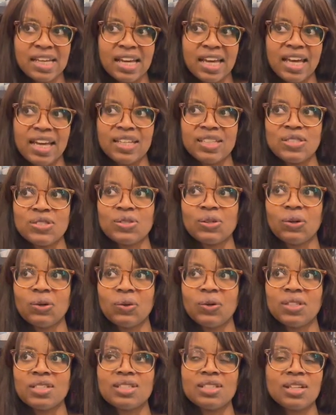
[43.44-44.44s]
And
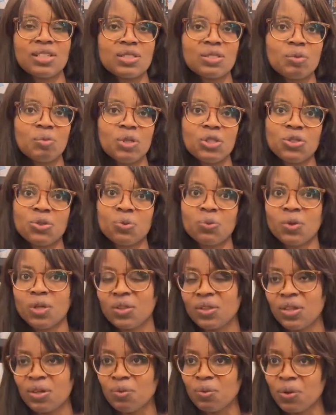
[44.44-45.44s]
so it's not so much a
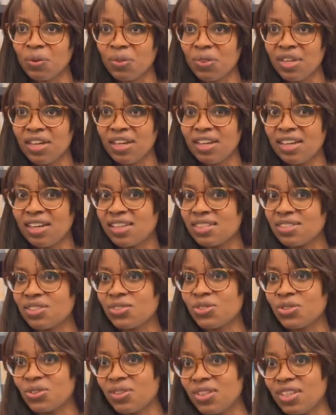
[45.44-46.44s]
will they, won't they, as a
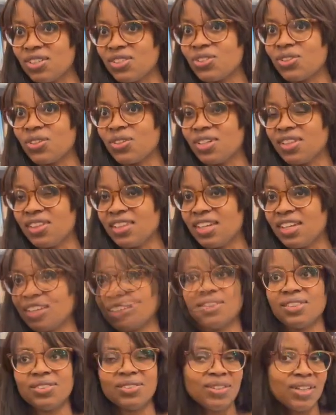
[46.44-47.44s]
should they, shouldn't
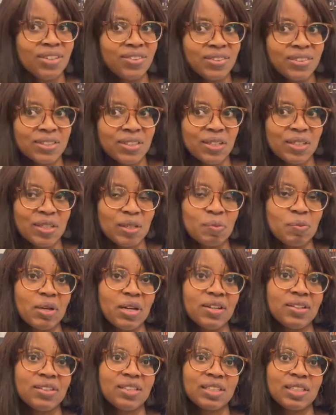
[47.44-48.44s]
they. So now we'll talk
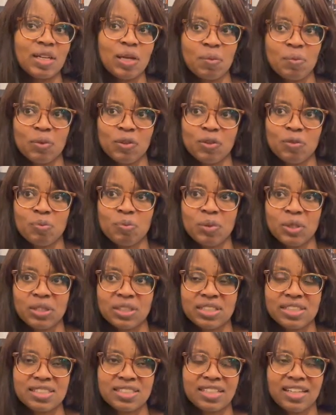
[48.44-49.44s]
about a couple of
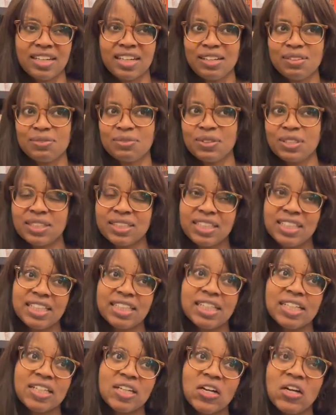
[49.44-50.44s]
books that I feel like
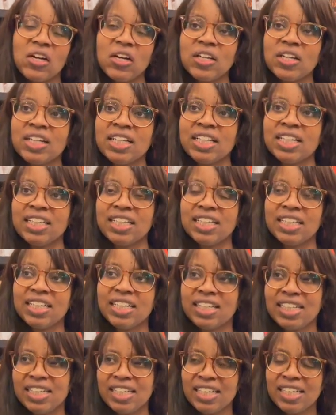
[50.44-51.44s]
are
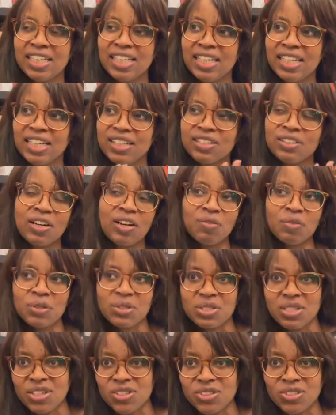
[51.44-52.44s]
in
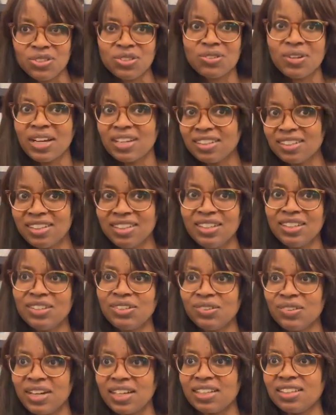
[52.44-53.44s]
conversation directly and
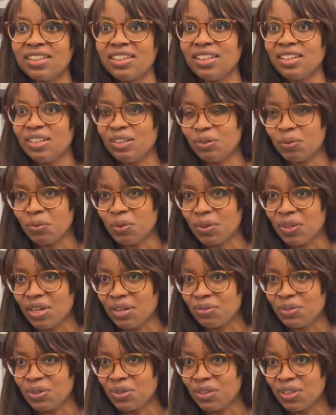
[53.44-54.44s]
indirectly with
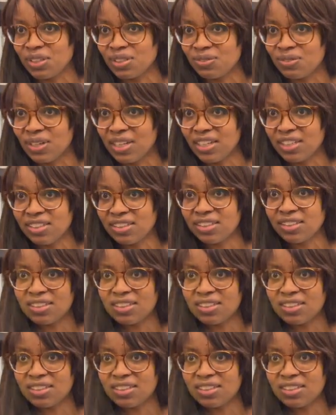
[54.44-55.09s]
Everything's Fine.